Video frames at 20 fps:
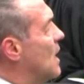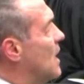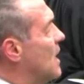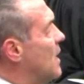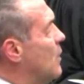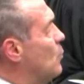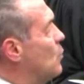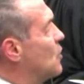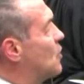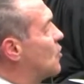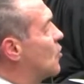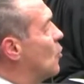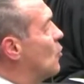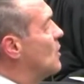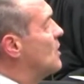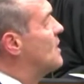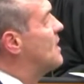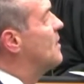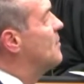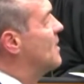He was so
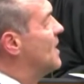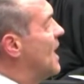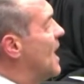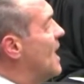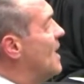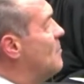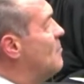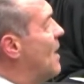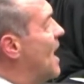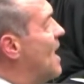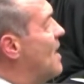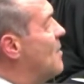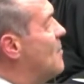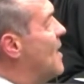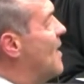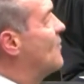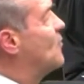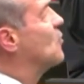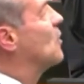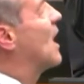intimidated by them
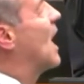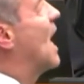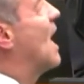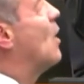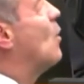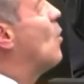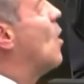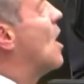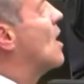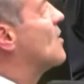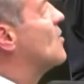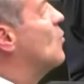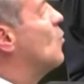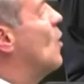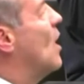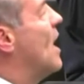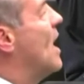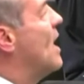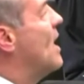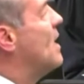after Kyle walked
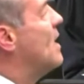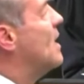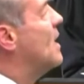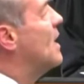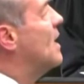away